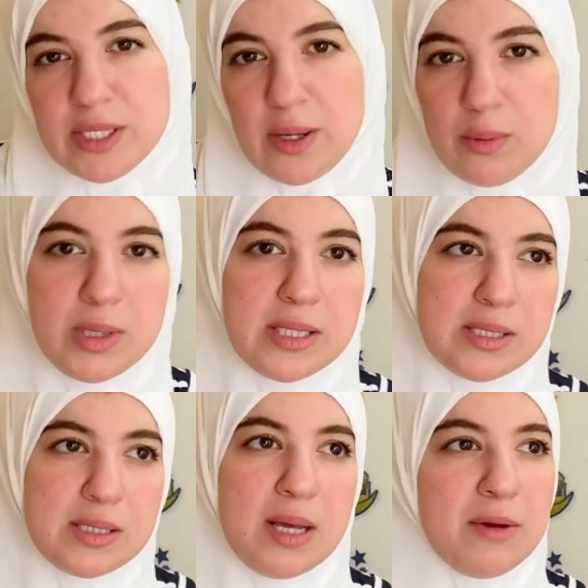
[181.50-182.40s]
that
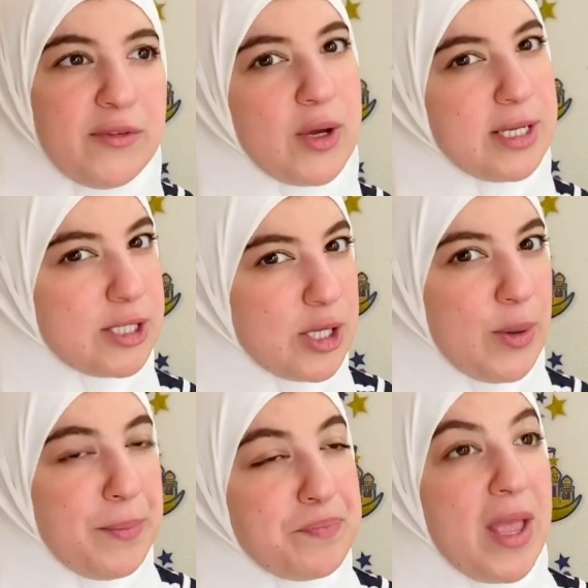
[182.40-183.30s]
some of you guys know
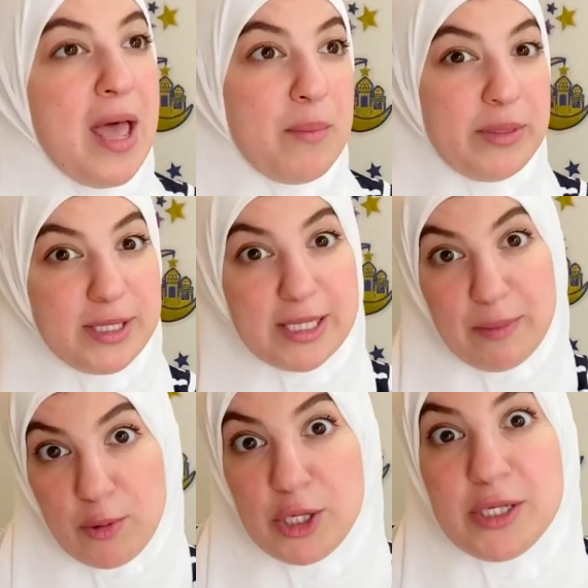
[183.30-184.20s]
it, but this time
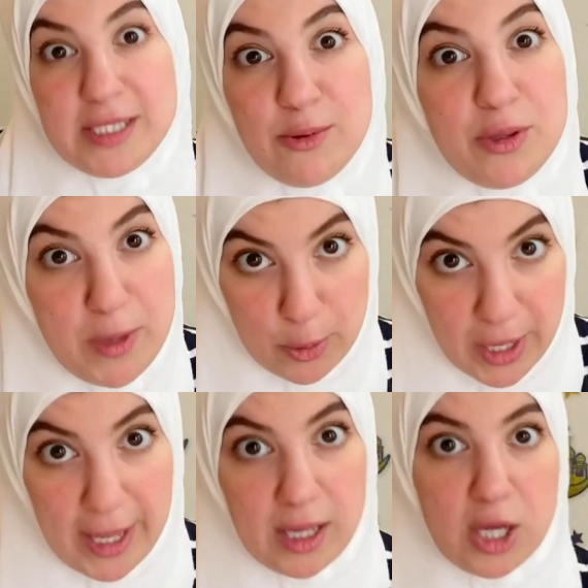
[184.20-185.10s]
I want you to sing with me,
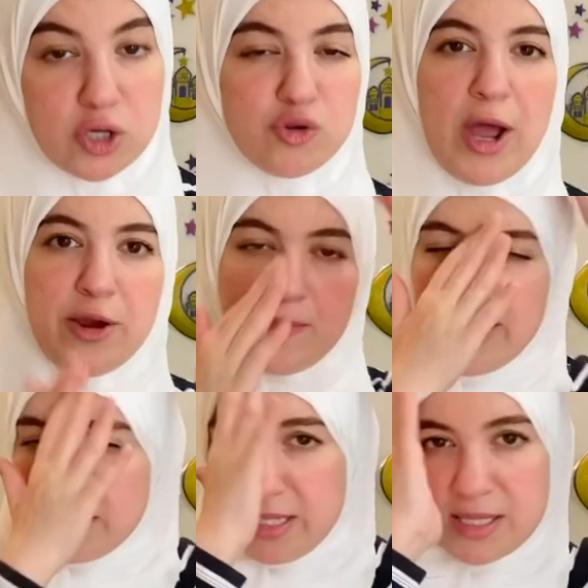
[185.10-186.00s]
okay? Try your
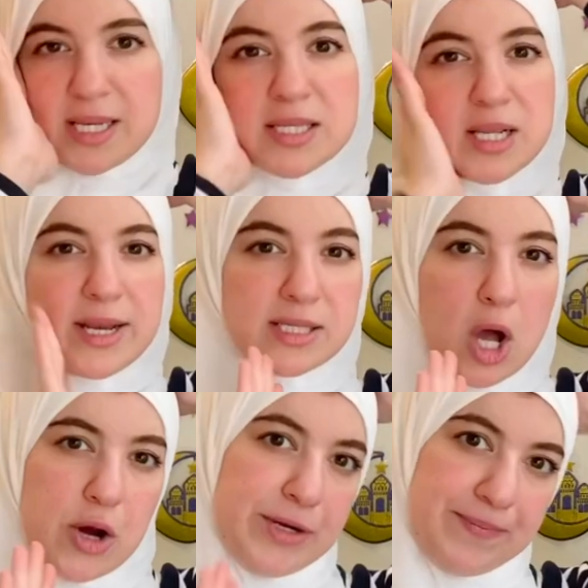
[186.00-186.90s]
best. It's not as
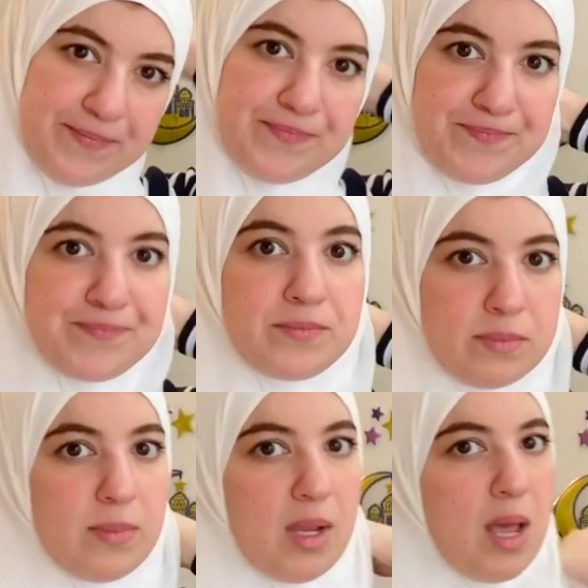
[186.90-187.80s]
hard.
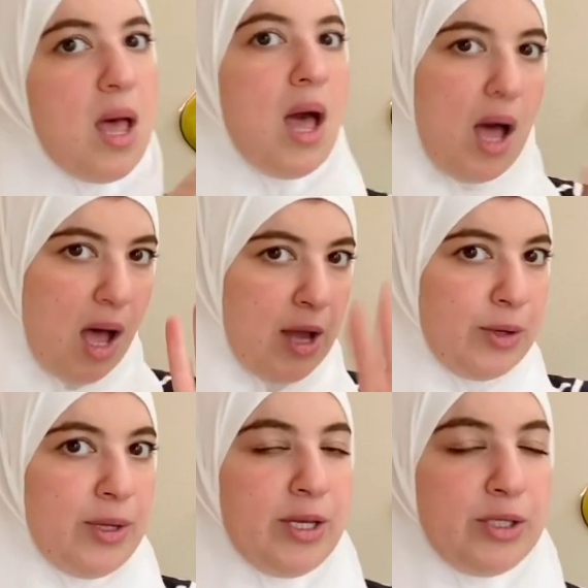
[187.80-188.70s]
I know
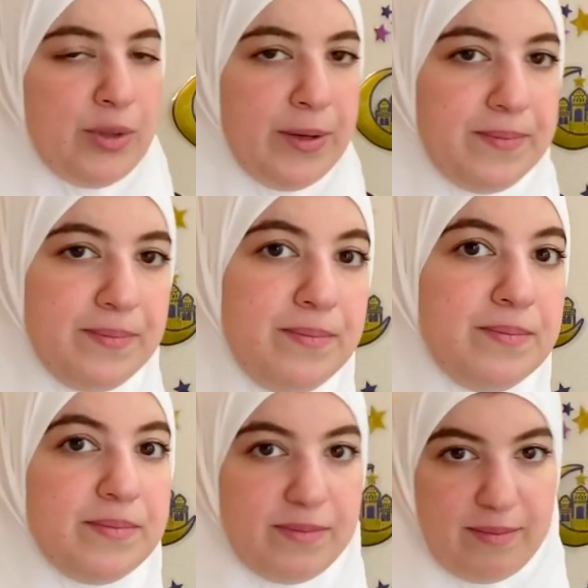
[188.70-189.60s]
you can do it.
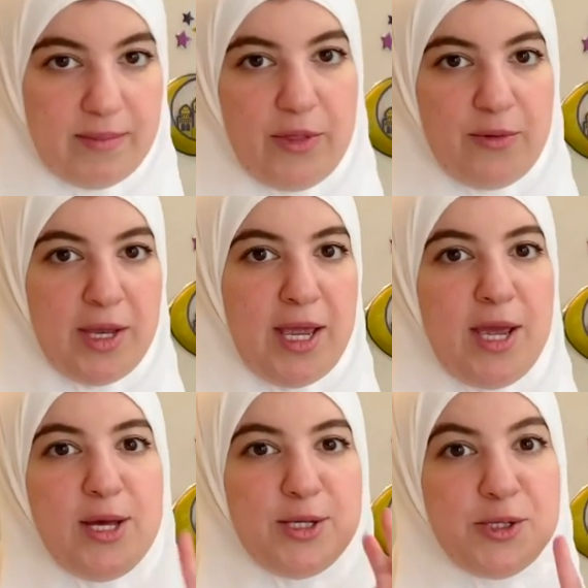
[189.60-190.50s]
3,
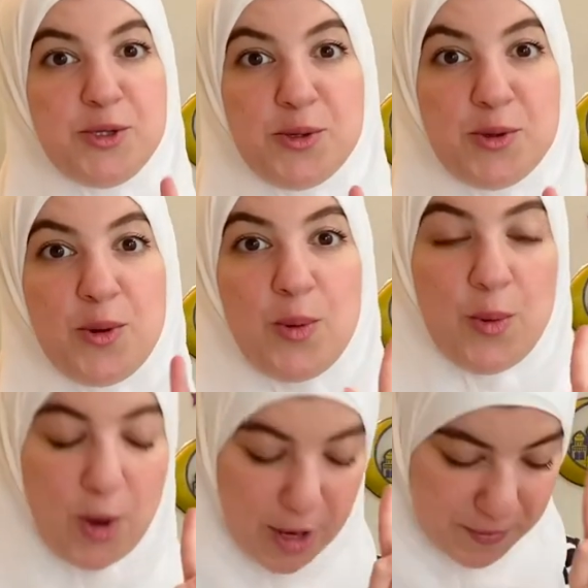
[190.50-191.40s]
2,
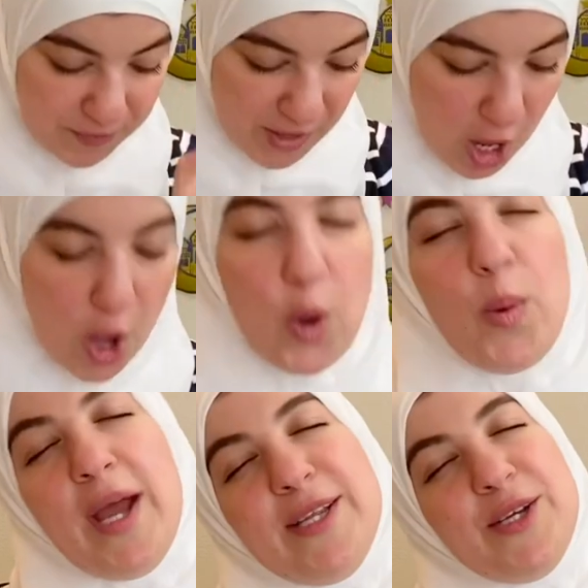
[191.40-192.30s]
1.
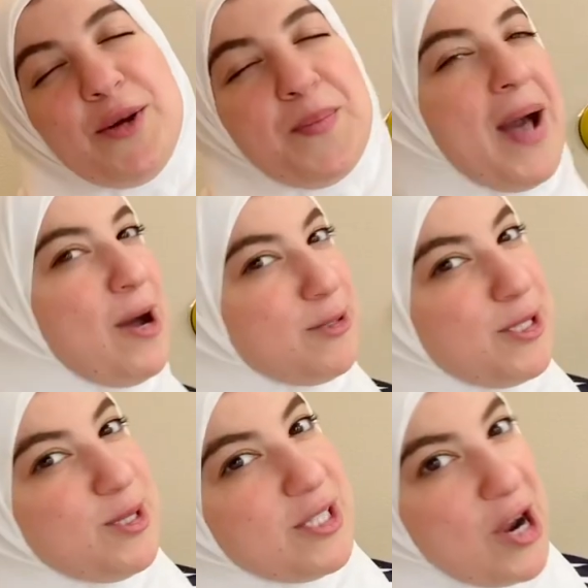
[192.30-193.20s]
When you're about to
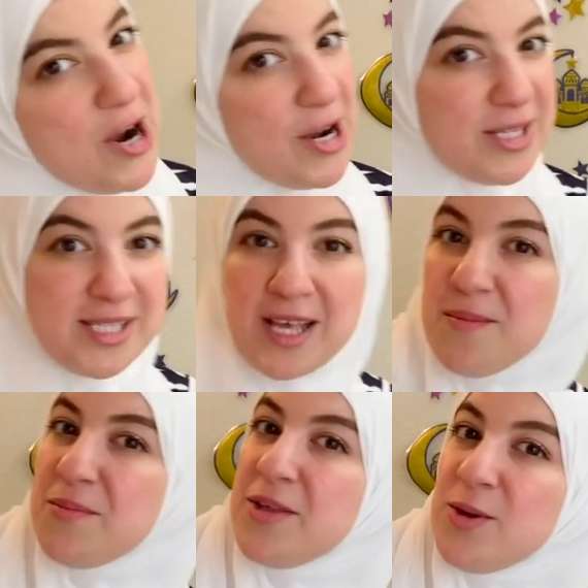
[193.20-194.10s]
start
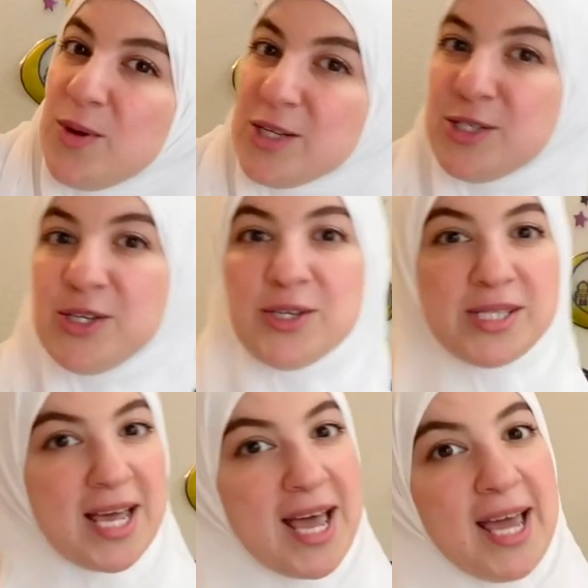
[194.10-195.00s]
something, what do you
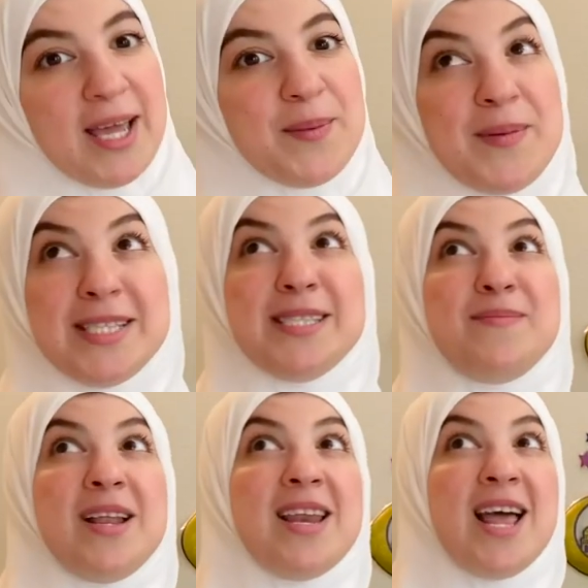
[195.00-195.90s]
say?
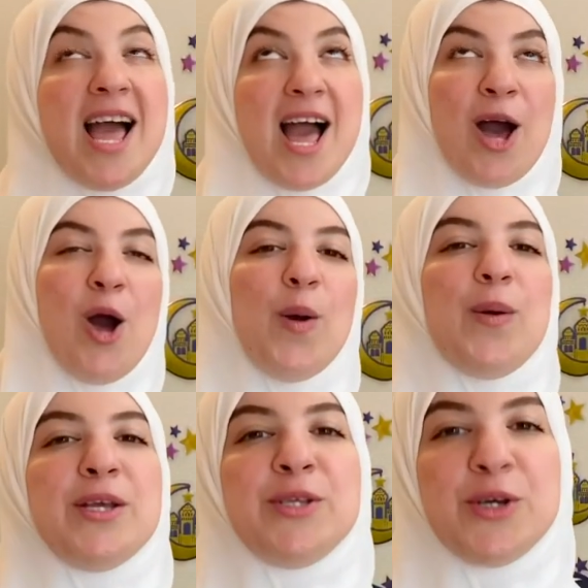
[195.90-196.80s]
Bismillah.
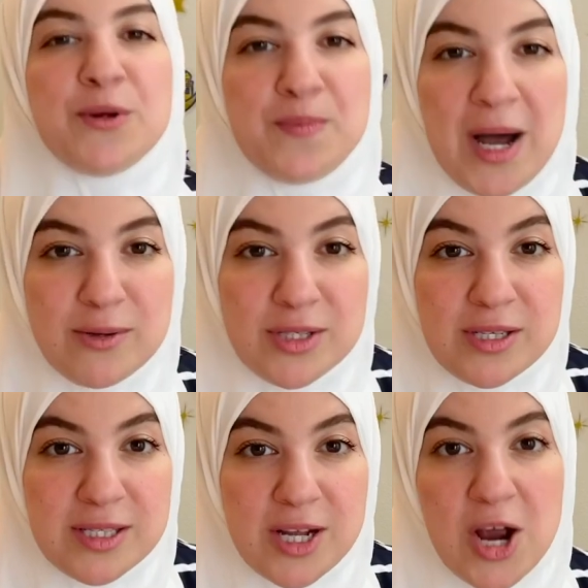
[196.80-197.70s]
When you're about to
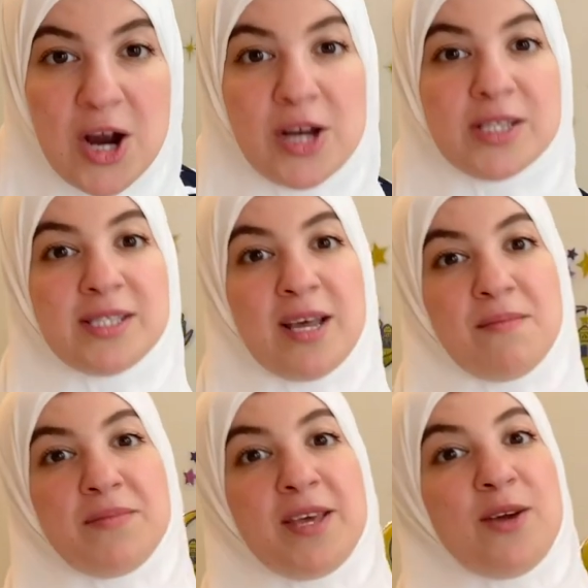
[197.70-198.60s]
start
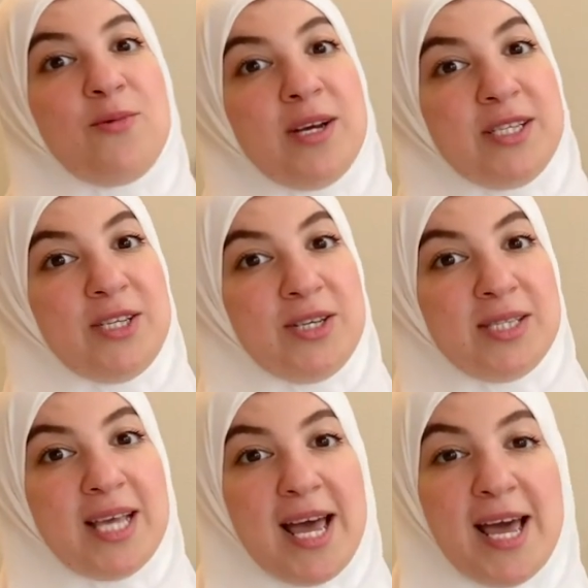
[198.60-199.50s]
something, what do you
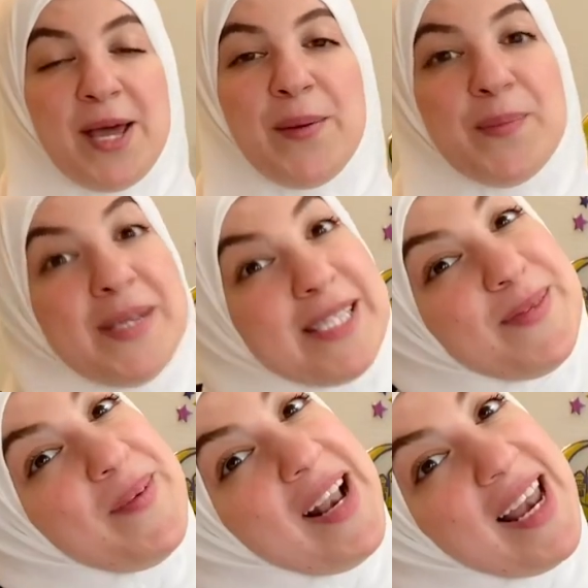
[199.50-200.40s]
say?
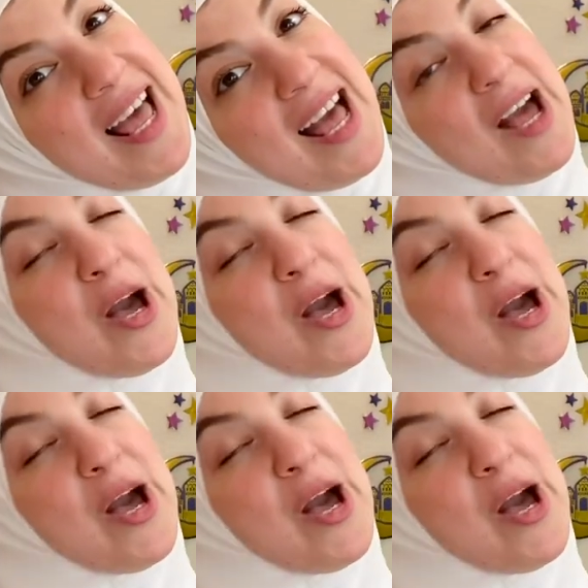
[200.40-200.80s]
Bismillah.